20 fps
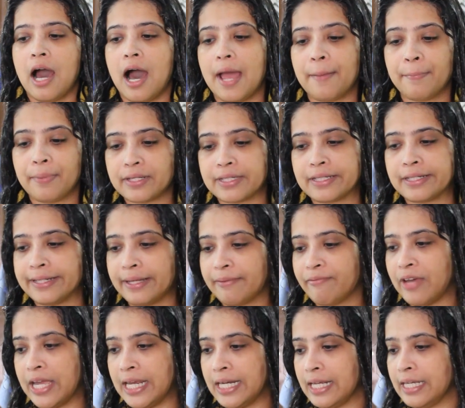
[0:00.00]
I personally
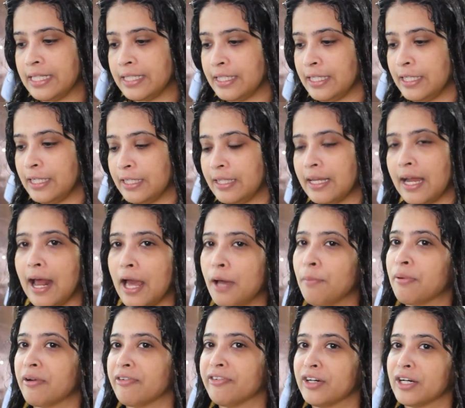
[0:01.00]
am very lazy, that
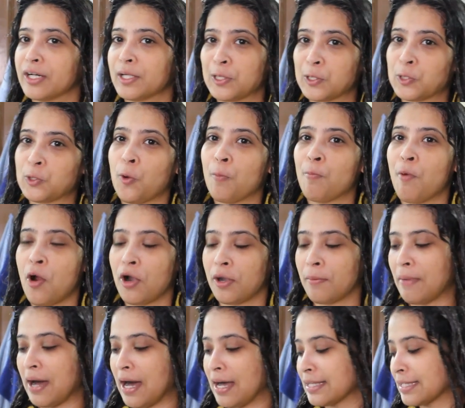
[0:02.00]
I prefer a
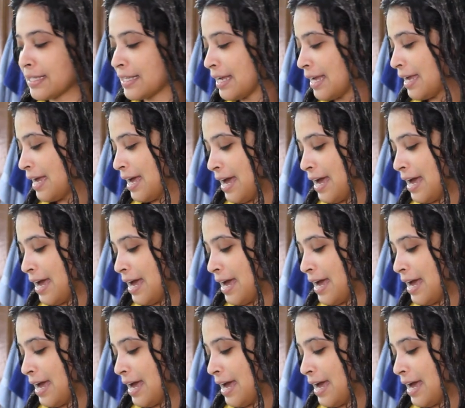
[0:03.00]
store-bought mask,